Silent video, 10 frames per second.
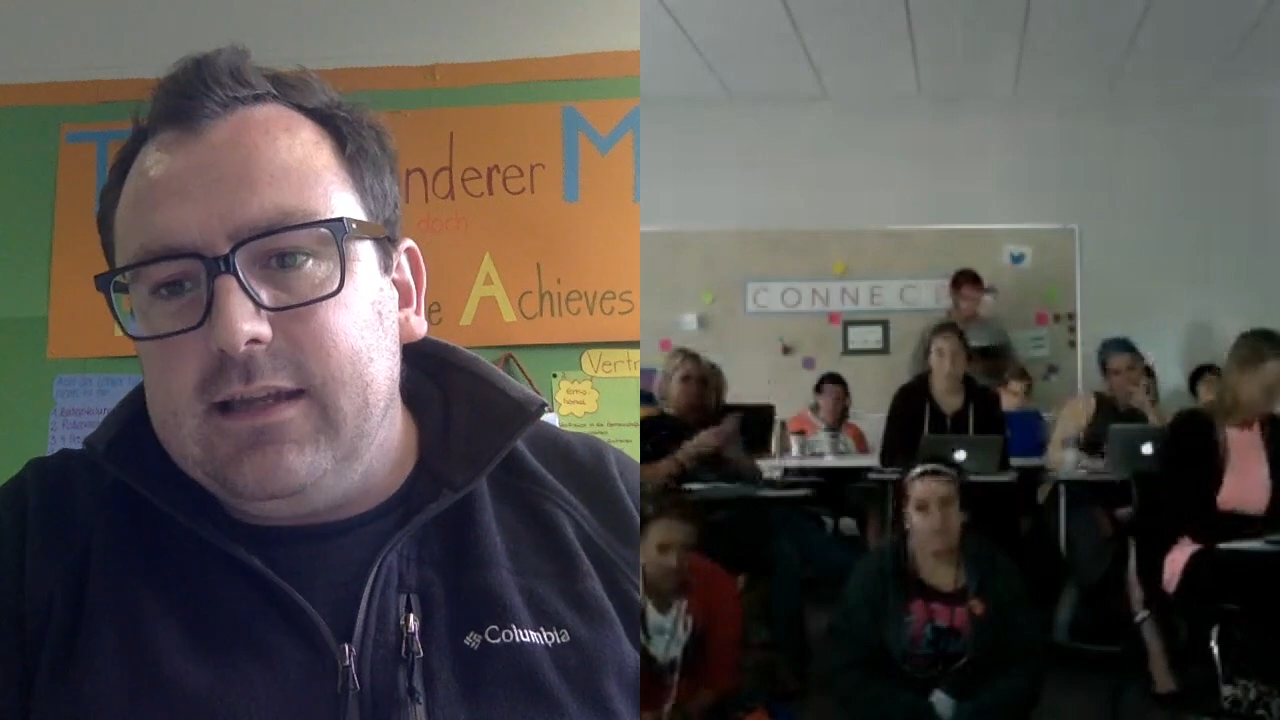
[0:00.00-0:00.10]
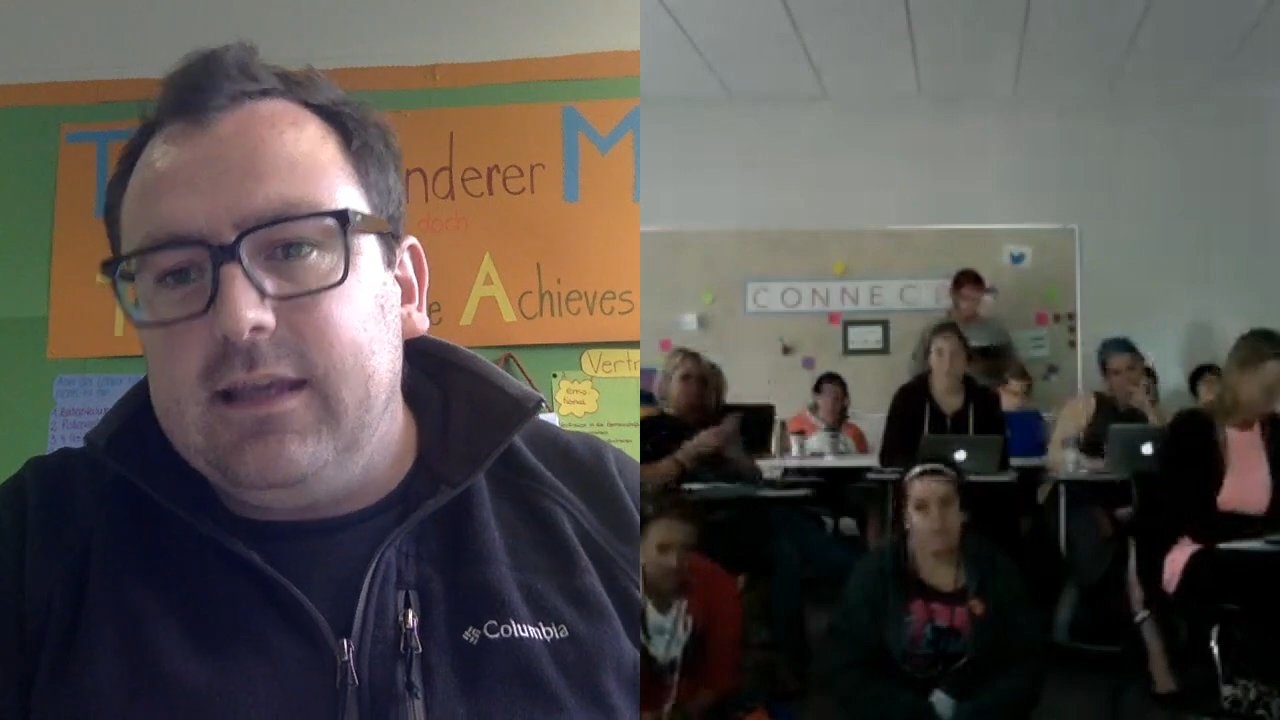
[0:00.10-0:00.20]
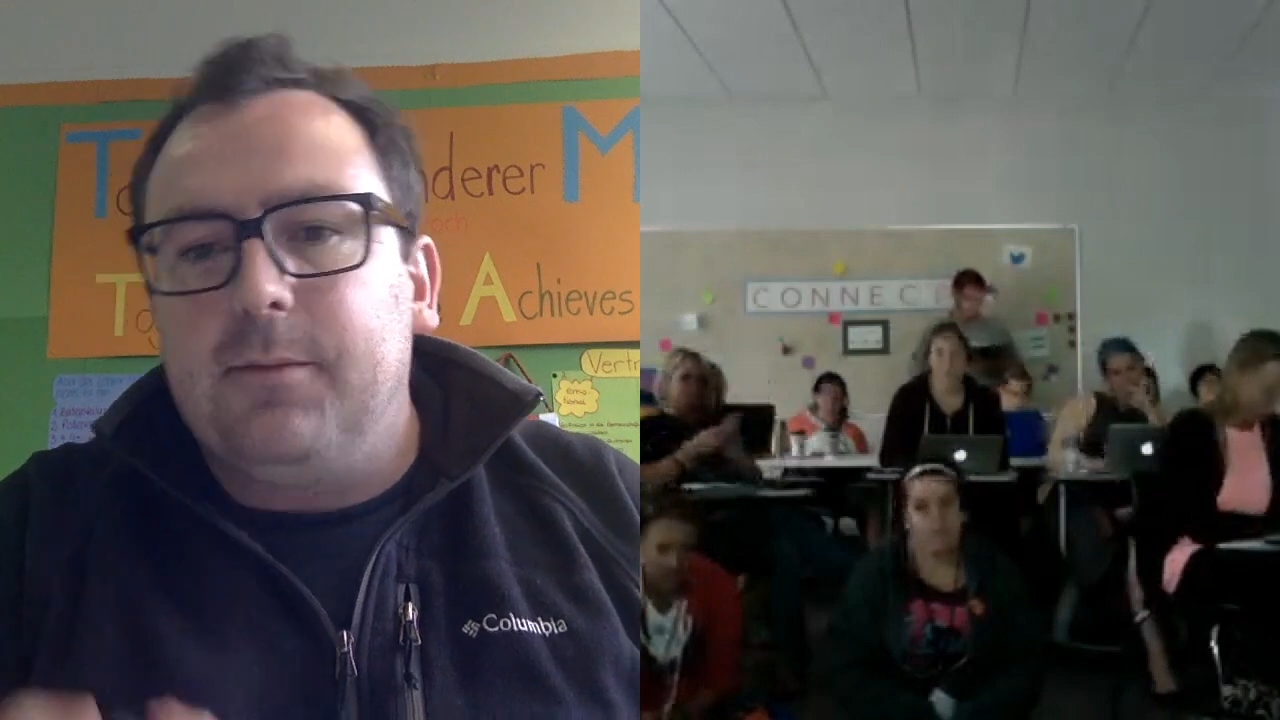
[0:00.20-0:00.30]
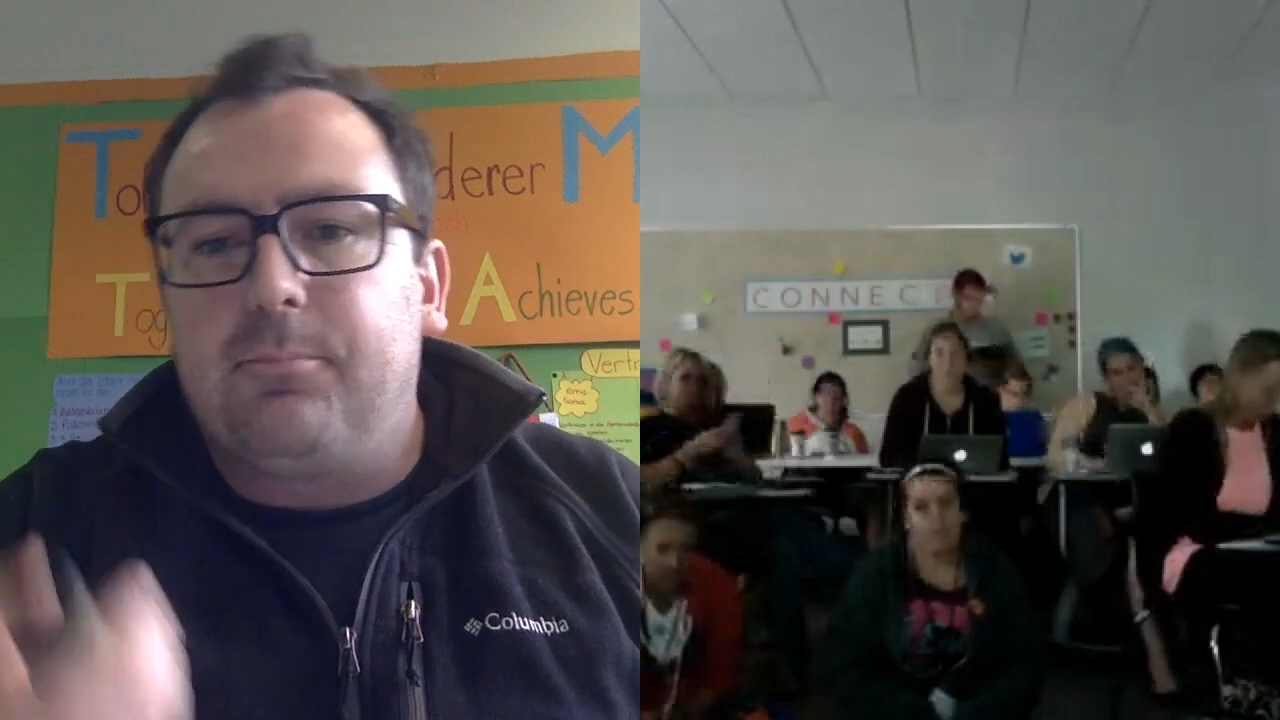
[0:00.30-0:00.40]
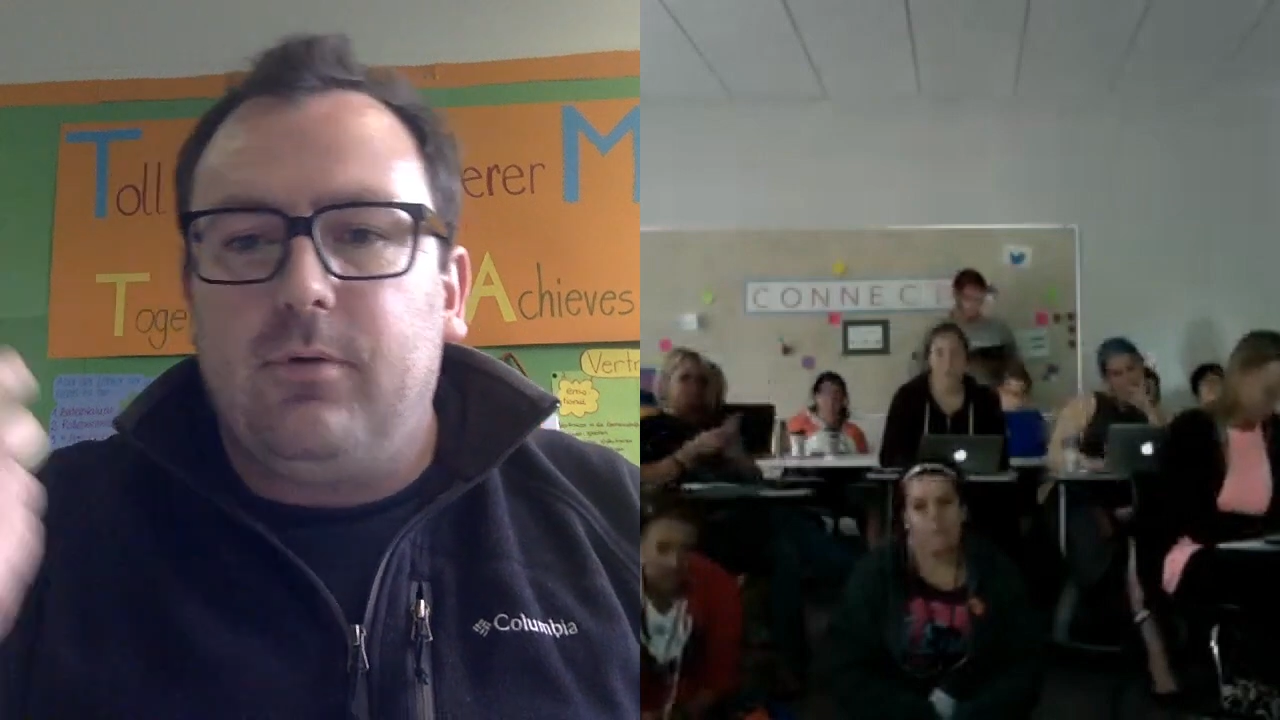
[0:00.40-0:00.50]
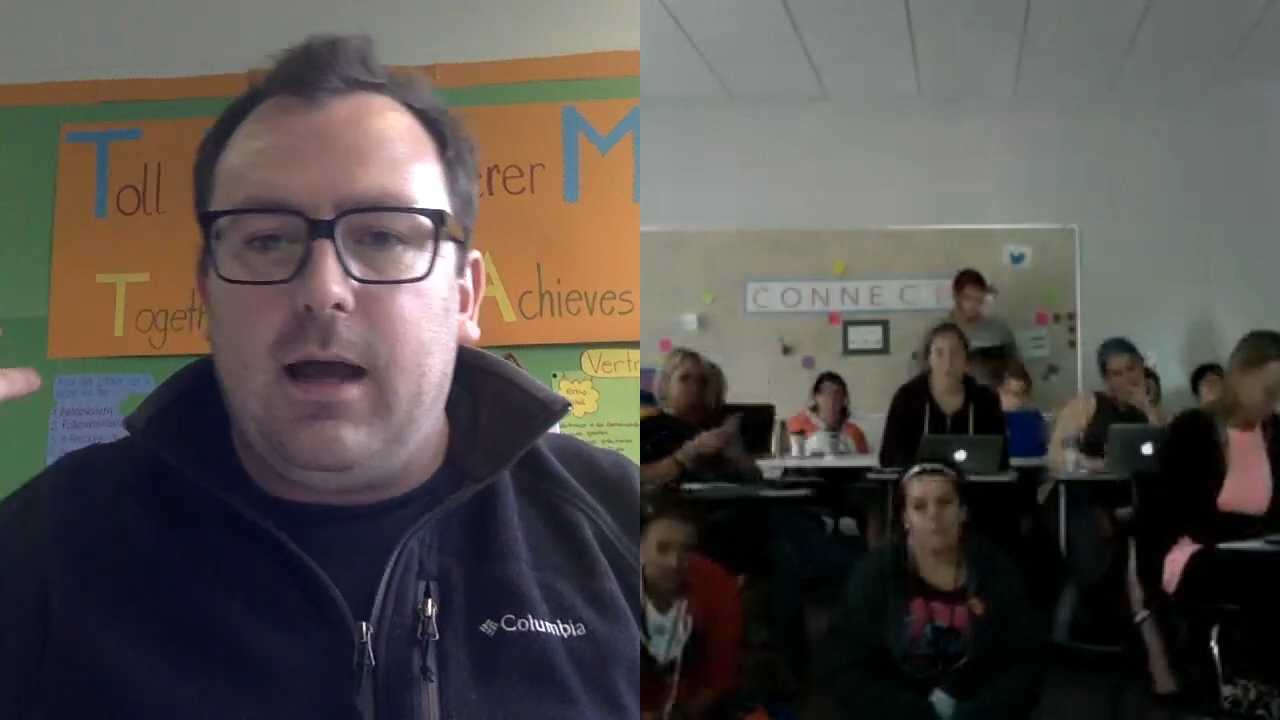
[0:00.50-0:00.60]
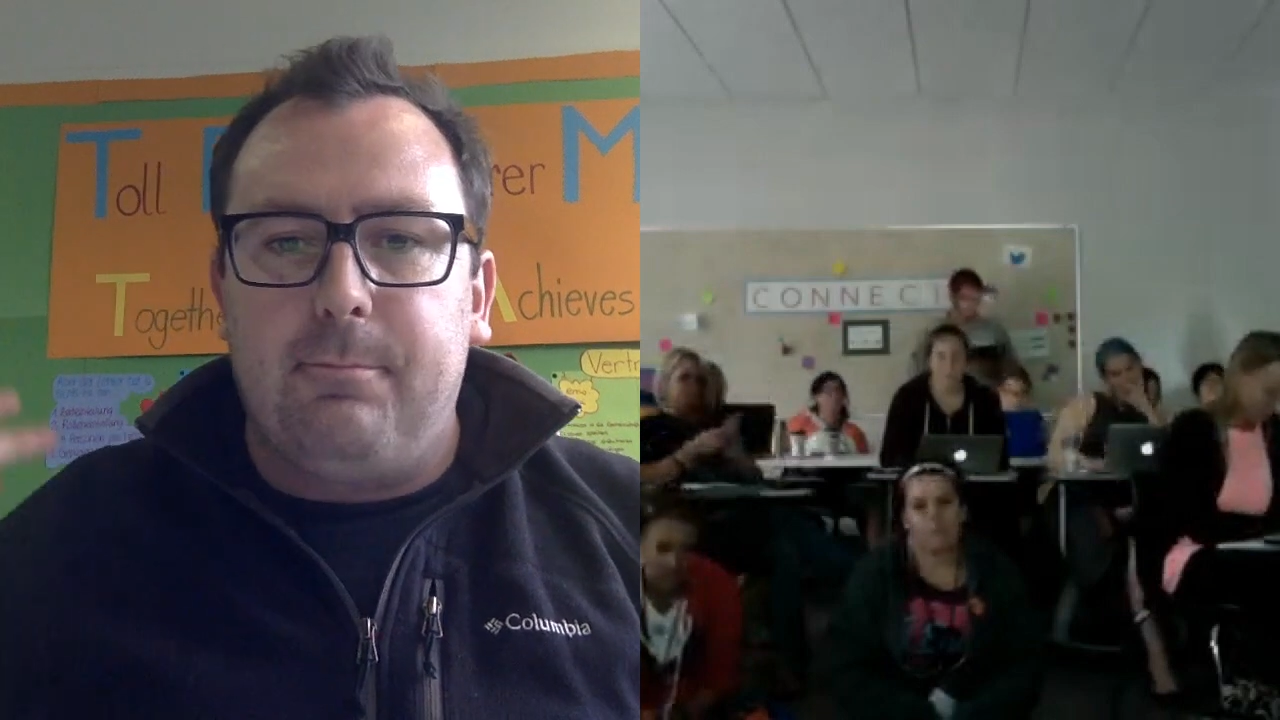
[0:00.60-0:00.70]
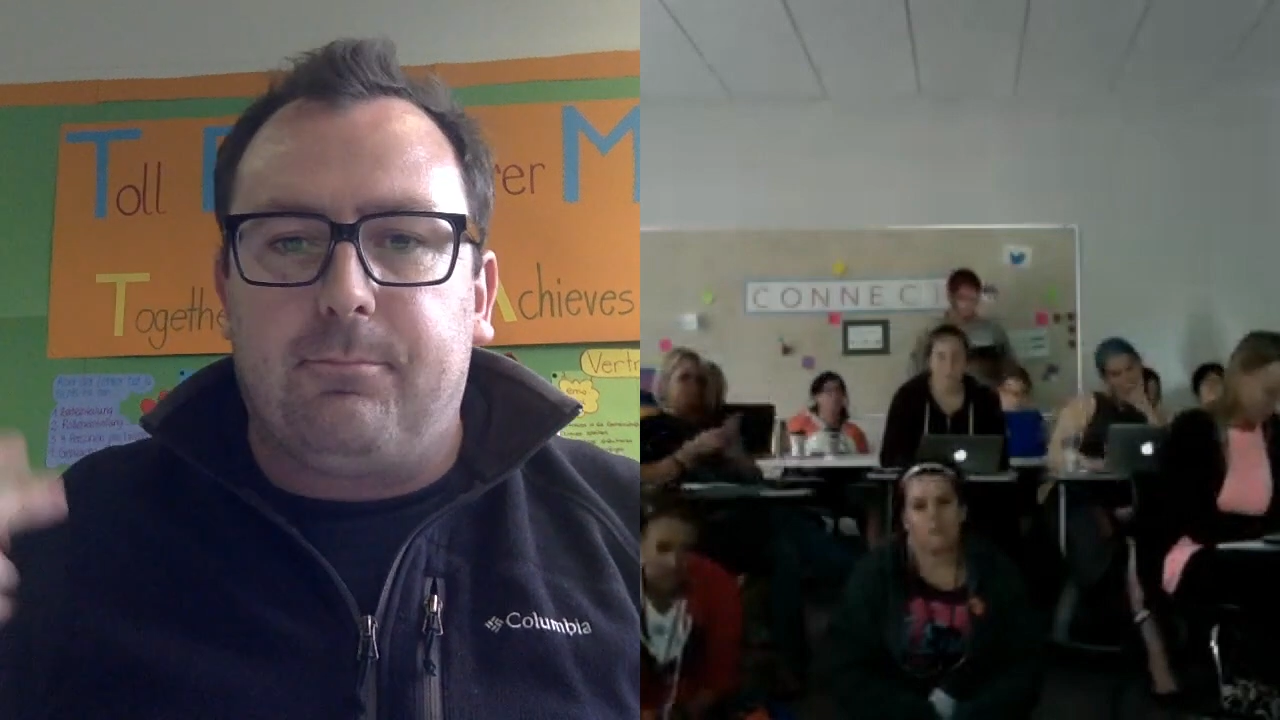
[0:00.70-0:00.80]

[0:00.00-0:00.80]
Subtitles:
in a